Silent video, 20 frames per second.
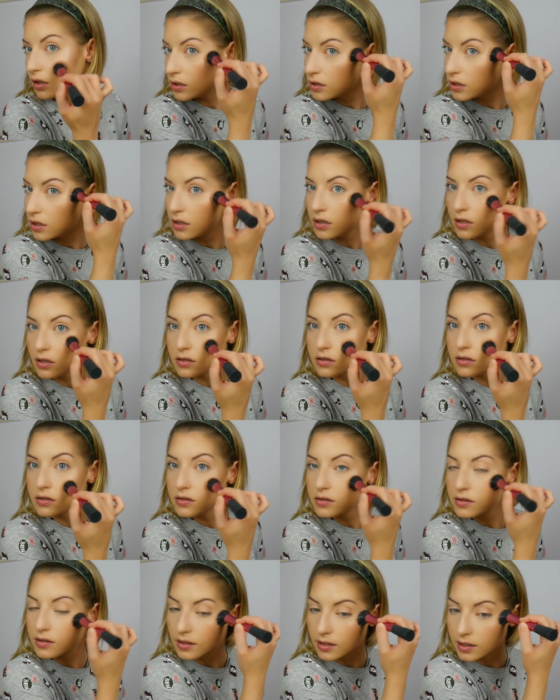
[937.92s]
Just
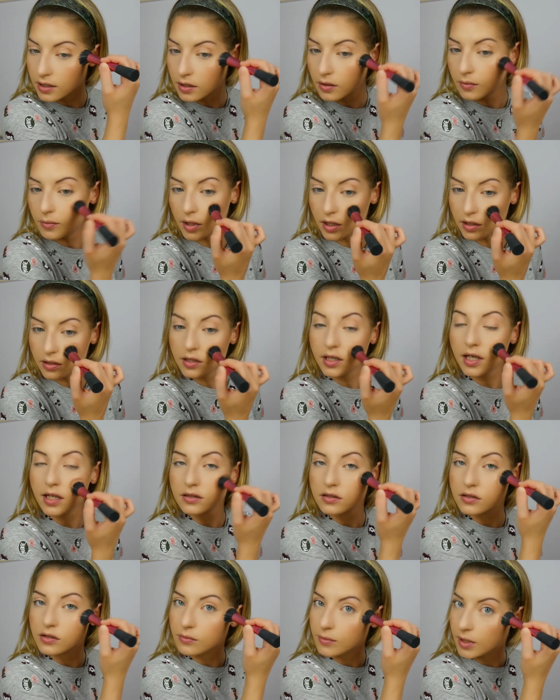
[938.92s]
a little bit,
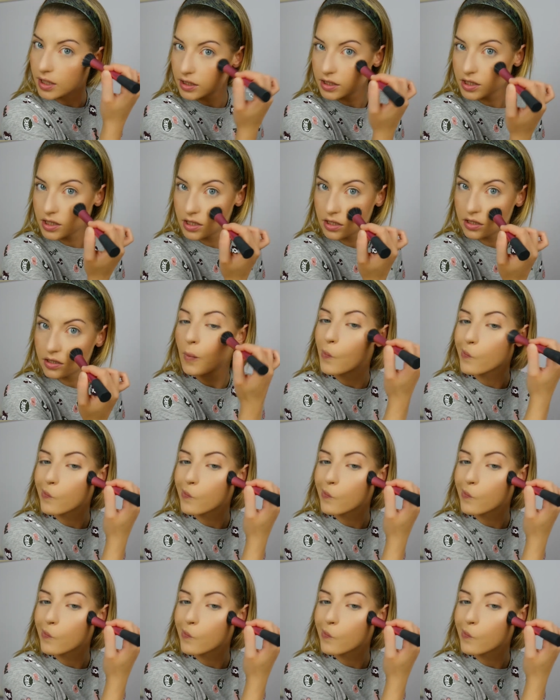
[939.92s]
not too much.